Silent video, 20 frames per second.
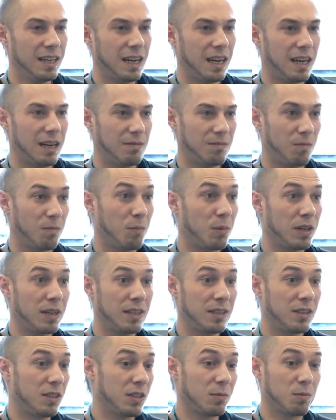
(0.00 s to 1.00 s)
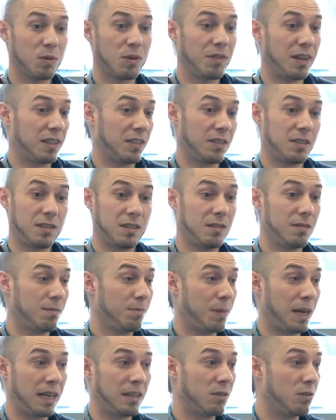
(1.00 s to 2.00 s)
Um, but it just prevents the
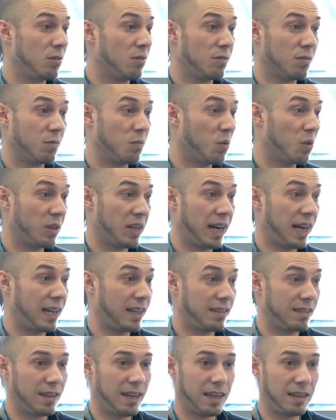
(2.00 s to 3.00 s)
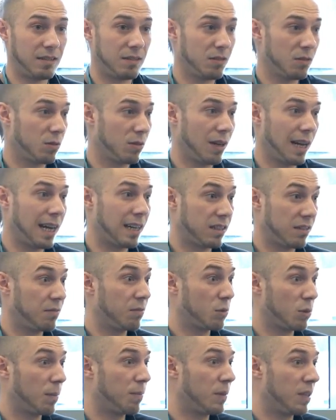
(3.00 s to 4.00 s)
payloads from working and, and active
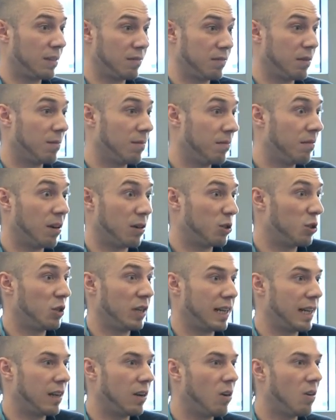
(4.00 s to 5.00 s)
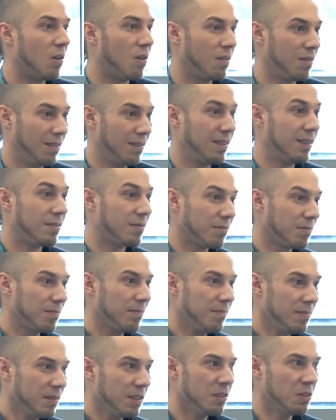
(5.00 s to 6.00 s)
scripting from functioning at all.
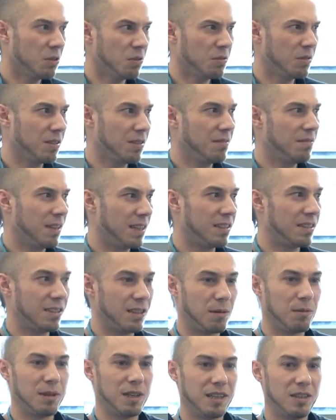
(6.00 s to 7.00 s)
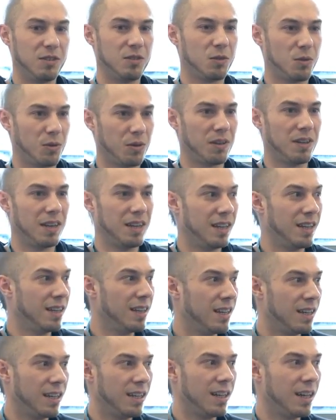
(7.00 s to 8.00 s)
So it's a, it's a double-edged sword.
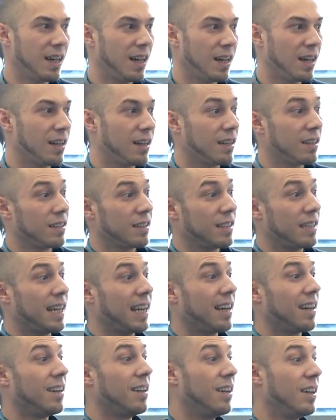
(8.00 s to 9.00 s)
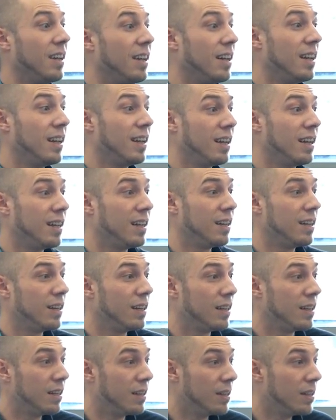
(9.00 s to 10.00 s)
Uh, yeah. Can you, uh,
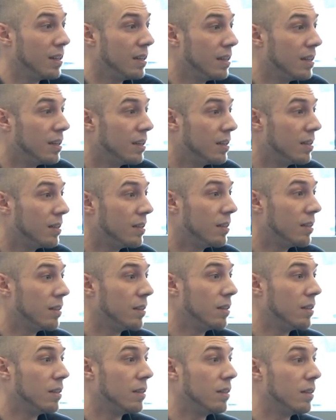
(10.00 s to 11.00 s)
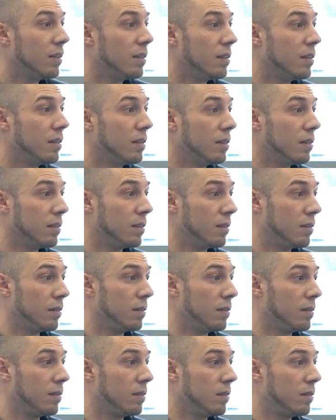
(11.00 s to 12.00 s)
Ben, can you talk about the benefits of
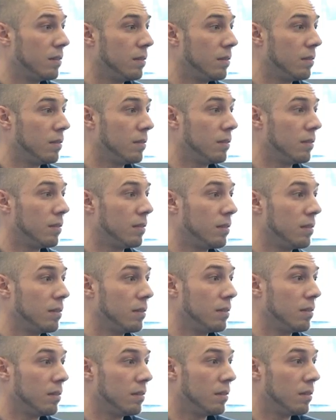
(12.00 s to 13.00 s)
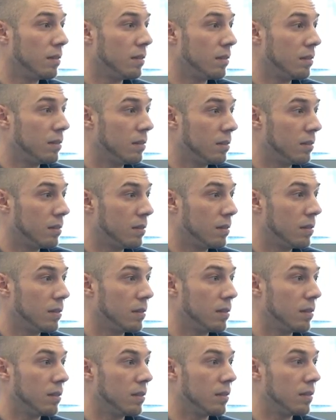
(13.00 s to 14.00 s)
a security certificate and S S L
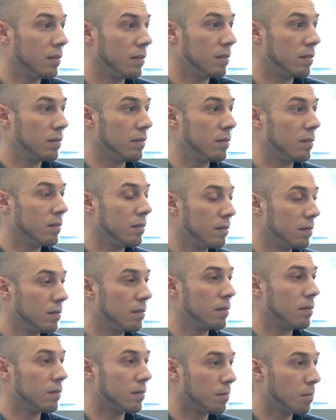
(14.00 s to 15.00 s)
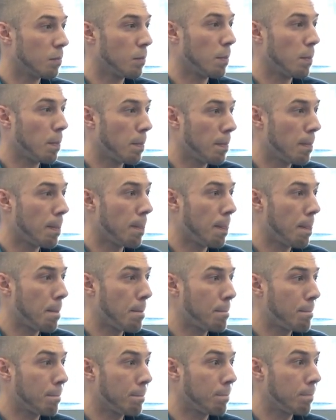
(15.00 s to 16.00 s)
cert, just in regard to
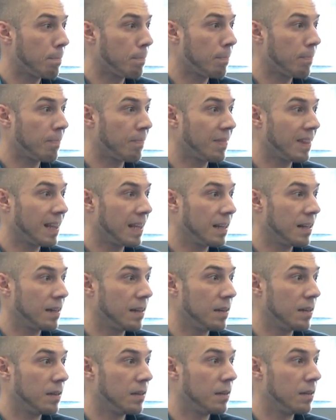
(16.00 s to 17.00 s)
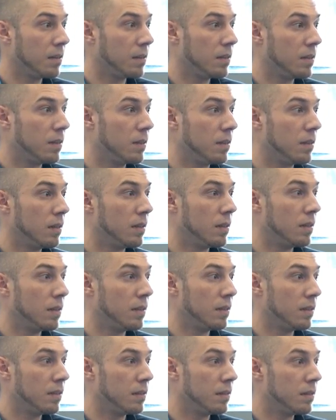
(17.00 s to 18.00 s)
security as opposed to just using it for
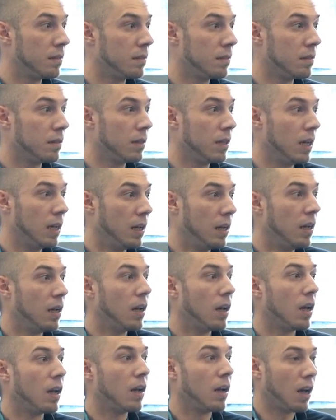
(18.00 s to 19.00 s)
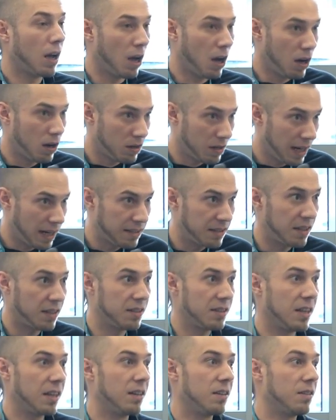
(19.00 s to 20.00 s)
commerce? S
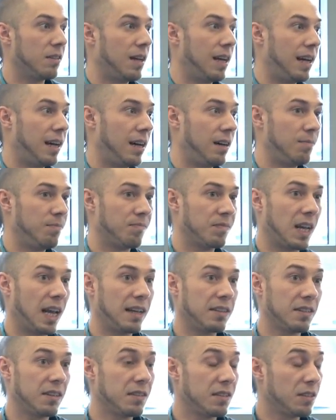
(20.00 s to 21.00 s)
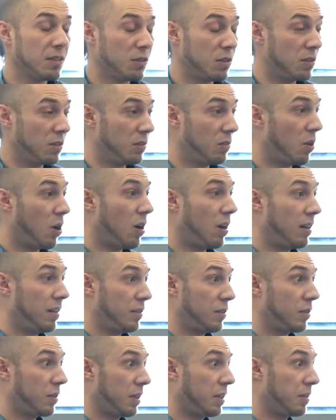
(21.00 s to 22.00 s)
S L. Um, S S L does not
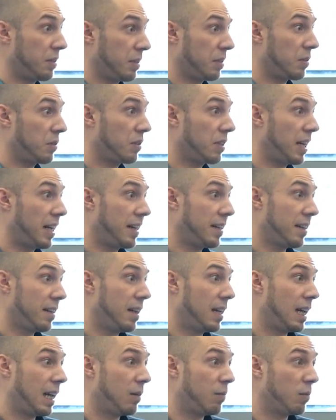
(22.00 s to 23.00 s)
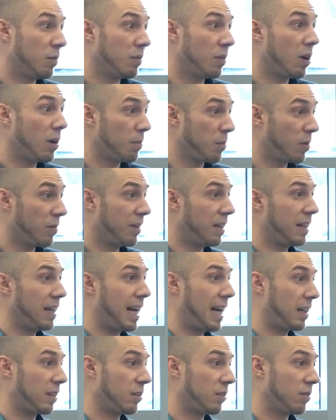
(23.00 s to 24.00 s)
secure your site. It will not prevent
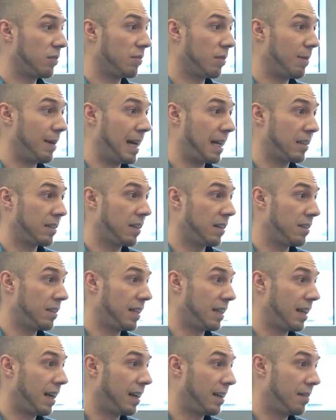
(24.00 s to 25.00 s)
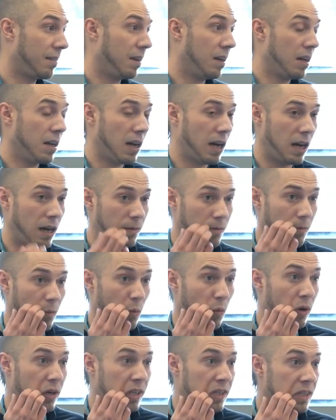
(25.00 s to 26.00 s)
hackers from accessing it. Um,
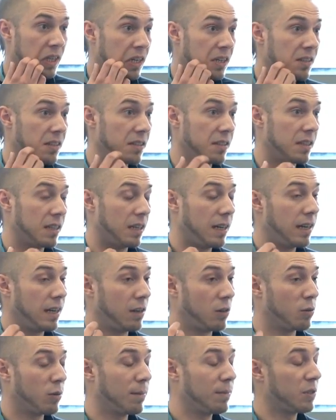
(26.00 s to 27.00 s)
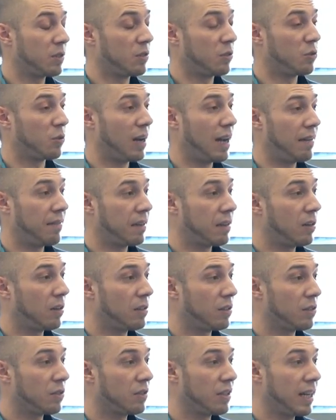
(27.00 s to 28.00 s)
what it does is it encrypts the traffic on
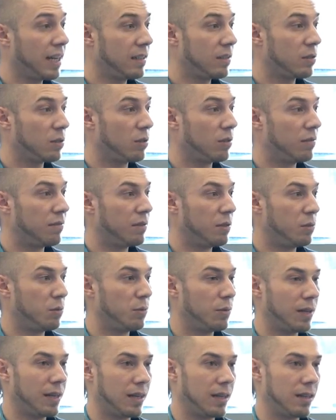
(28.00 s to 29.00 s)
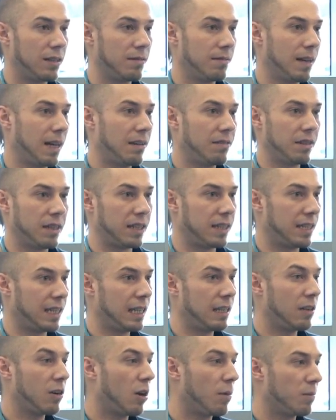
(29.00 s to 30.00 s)
your site. So if you um, have like an
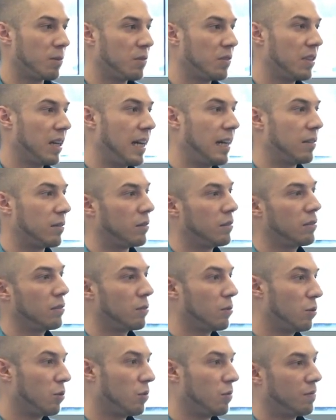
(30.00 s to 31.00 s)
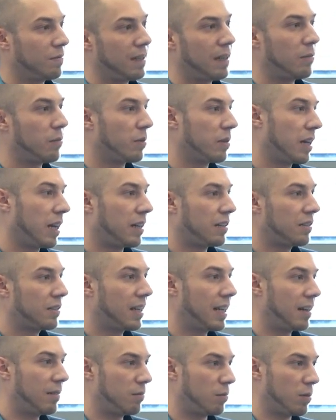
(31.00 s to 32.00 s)
e-commerce site or a social networking
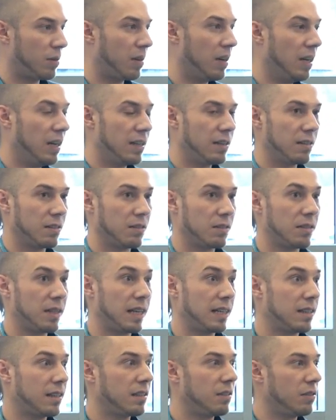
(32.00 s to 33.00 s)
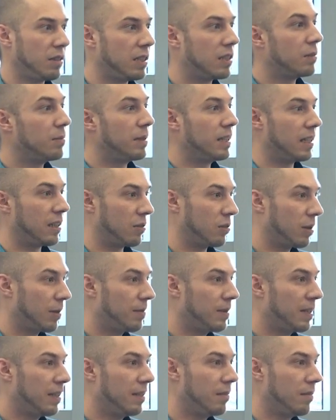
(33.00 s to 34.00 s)
site where there's things that you need to be
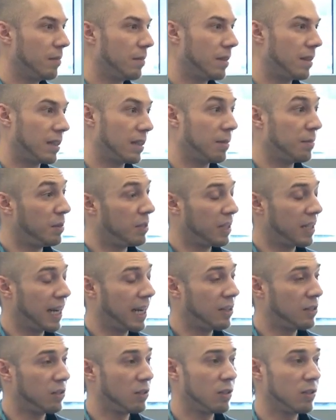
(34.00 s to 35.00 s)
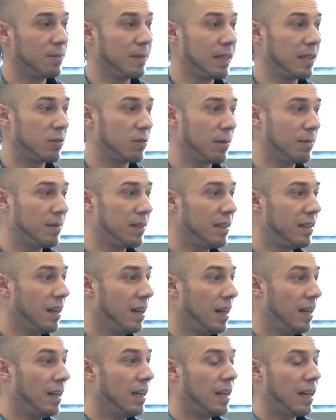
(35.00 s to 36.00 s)
encrypted and the communications to be encrypted,
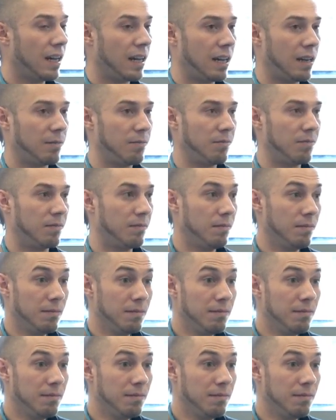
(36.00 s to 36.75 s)
um,